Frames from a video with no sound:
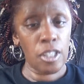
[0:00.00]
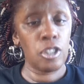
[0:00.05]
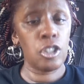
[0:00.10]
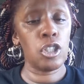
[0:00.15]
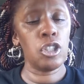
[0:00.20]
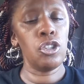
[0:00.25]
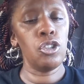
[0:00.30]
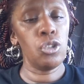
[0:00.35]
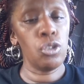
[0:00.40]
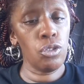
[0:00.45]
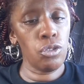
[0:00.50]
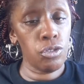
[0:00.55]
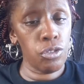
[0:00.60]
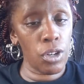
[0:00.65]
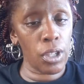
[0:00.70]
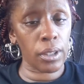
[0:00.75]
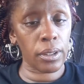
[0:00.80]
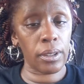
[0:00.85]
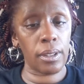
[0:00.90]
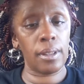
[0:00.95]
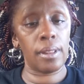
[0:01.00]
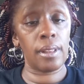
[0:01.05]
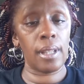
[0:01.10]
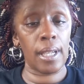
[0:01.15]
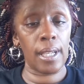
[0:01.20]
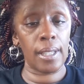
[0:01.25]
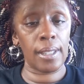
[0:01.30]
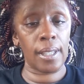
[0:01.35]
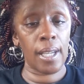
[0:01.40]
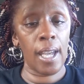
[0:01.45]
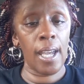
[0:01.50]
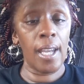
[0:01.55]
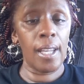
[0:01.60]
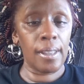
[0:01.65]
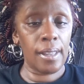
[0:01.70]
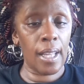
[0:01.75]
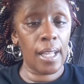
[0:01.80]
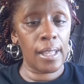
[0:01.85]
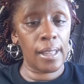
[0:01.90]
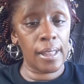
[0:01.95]
Do you really think
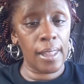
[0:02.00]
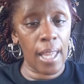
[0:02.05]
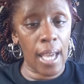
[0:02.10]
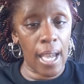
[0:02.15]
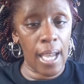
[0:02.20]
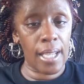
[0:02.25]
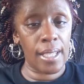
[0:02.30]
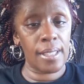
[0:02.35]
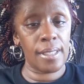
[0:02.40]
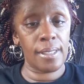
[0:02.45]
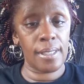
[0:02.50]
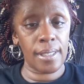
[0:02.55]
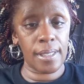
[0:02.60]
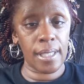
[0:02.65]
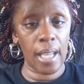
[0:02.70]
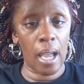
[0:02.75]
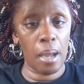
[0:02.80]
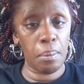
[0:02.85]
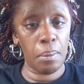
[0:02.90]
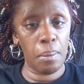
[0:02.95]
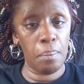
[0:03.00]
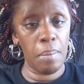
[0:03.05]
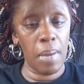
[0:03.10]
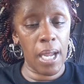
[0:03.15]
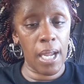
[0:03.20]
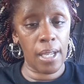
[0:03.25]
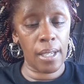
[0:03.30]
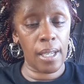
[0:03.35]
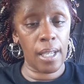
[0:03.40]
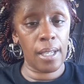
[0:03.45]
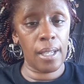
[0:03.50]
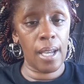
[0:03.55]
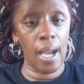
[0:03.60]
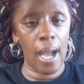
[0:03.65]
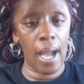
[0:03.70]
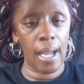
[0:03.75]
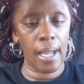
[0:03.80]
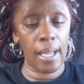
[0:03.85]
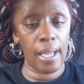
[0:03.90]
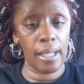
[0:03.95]
that that is the type of man that
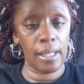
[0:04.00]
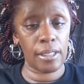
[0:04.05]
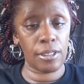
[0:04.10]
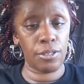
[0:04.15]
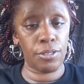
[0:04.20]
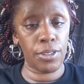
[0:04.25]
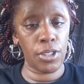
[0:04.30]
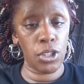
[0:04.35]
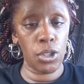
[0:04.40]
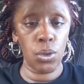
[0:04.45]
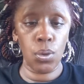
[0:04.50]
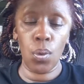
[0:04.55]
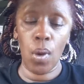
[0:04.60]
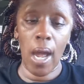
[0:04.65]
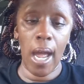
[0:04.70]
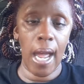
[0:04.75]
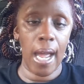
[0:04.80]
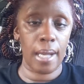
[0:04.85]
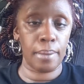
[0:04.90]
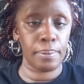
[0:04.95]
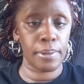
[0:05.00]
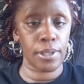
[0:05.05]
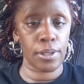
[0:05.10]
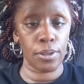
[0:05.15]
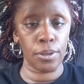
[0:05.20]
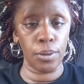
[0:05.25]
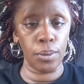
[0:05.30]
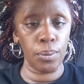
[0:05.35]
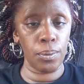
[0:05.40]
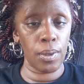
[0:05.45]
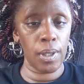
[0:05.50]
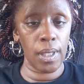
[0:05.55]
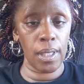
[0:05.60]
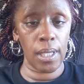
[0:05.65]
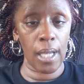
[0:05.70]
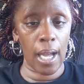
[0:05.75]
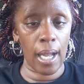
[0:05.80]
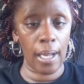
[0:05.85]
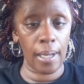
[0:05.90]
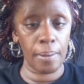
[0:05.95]
God has for you? Absolutely
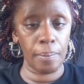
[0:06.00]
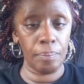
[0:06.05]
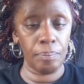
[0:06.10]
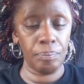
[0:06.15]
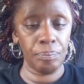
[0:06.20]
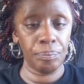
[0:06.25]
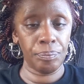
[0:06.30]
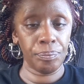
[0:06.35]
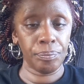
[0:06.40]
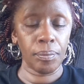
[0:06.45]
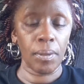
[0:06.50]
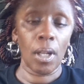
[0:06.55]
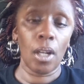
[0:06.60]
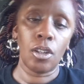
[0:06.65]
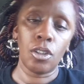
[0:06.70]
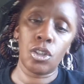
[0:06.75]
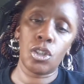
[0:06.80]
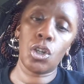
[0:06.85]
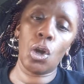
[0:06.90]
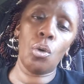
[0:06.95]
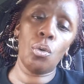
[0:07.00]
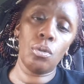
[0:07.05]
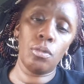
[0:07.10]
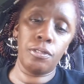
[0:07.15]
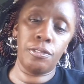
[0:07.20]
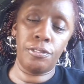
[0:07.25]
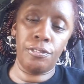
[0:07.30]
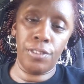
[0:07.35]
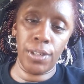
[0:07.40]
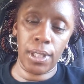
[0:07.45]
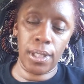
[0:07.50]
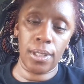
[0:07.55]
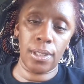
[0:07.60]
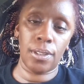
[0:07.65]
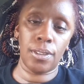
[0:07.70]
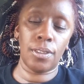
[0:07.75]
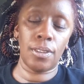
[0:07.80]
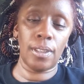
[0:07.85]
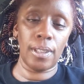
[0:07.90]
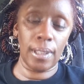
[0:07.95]
not. Don't
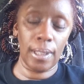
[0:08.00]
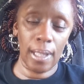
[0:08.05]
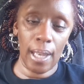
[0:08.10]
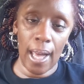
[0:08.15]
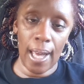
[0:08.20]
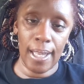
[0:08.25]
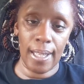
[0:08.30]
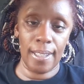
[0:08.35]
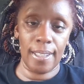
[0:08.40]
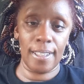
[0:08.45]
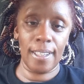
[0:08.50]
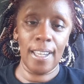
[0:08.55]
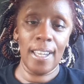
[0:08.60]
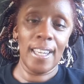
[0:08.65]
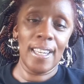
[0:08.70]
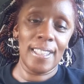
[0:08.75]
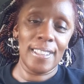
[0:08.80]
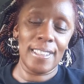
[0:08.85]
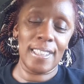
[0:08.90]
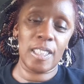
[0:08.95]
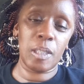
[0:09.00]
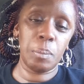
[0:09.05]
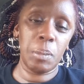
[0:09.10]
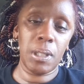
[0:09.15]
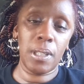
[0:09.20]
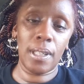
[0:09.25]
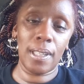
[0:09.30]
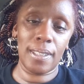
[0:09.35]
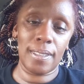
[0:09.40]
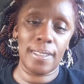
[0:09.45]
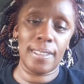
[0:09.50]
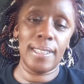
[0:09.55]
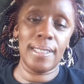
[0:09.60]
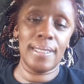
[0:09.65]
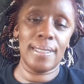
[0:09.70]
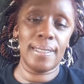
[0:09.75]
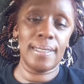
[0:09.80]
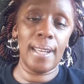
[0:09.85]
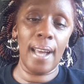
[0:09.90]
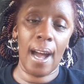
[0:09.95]
feel like just because
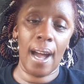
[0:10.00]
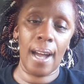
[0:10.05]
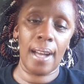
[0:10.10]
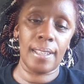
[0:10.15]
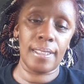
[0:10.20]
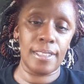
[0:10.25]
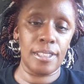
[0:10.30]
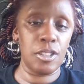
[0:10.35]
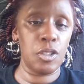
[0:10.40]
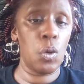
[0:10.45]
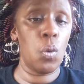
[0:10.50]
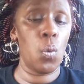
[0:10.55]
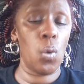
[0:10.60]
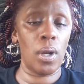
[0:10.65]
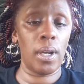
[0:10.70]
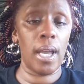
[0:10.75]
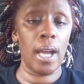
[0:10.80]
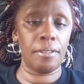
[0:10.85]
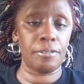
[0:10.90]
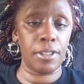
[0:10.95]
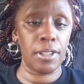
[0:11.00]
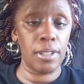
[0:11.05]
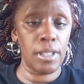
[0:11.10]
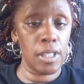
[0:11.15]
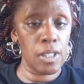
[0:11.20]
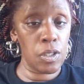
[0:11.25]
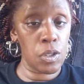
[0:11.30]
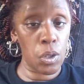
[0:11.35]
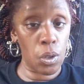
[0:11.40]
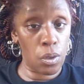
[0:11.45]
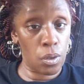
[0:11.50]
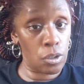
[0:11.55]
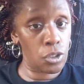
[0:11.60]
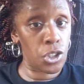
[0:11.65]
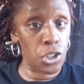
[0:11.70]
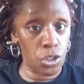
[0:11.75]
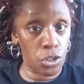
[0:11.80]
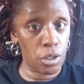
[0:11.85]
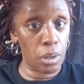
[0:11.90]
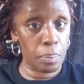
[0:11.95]
these guys is going after these
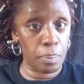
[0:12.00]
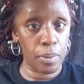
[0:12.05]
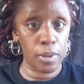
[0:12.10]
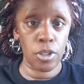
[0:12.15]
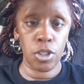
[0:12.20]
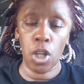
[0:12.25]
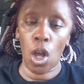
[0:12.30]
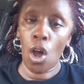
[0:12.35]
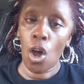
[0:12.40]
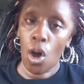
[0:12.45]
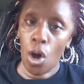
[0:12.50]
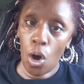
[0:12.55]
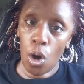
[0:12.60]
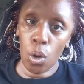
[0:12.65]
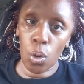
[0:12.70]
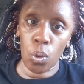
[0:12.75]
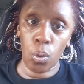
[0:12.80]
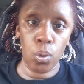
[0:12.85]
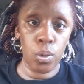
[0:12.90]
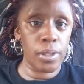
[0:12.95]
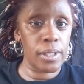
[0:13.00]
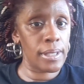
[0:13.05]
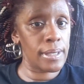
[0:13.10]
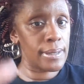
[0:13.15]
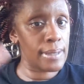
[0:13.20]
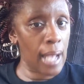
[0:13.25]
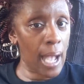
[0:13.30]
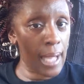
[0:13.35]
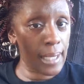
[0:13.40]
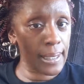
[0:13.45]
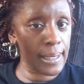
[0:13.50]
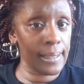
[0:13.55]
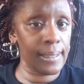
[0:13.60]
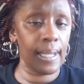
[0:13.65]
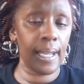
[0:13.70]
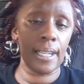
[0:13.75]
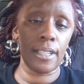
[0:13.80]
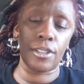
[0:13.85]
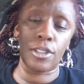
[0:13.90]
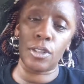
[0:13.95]
strippers, hoes, exotic
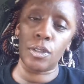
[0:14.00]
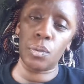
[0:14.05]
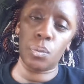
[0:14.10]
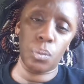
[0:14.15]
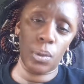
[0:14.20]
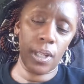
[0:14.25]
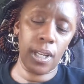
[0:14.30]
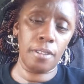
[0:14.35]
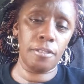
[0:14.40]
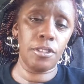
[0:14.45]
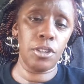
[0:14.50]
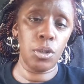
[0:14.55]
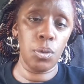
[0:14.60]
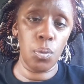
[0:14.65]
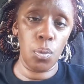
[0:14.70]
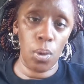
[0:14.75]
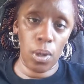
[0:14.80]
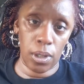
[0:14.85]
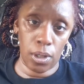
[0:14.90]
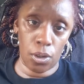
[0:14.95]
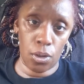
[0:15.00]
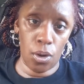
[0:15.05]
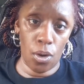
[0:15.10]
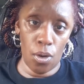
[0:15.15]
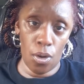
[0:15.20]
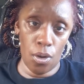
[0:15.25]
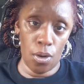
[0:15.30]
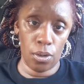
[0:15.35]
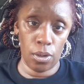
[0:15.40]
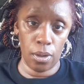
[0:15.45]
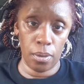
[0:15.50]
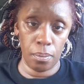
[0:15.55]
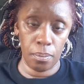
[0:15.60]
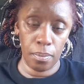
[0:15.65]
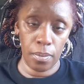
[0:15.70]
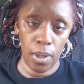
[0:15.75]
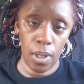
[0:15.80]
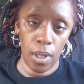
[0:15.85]
dancers, whatever you want to call them.